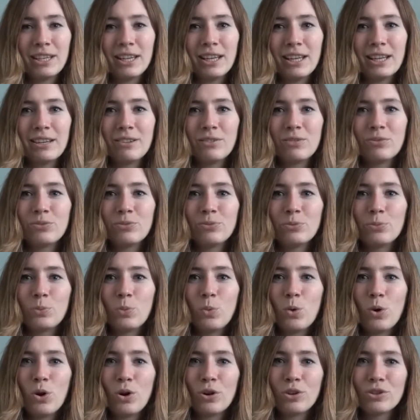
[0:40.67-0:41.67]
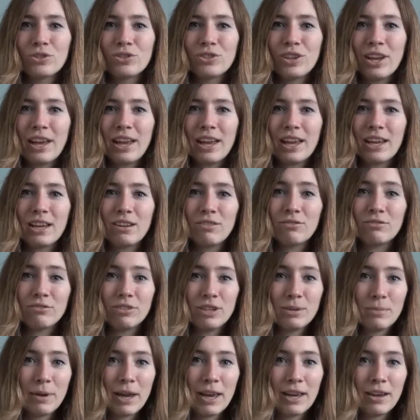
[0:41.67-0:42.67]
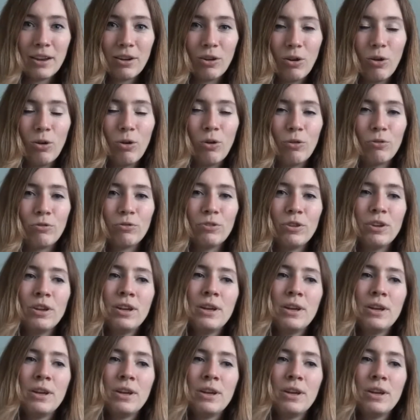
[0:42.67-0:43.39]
it was a remake of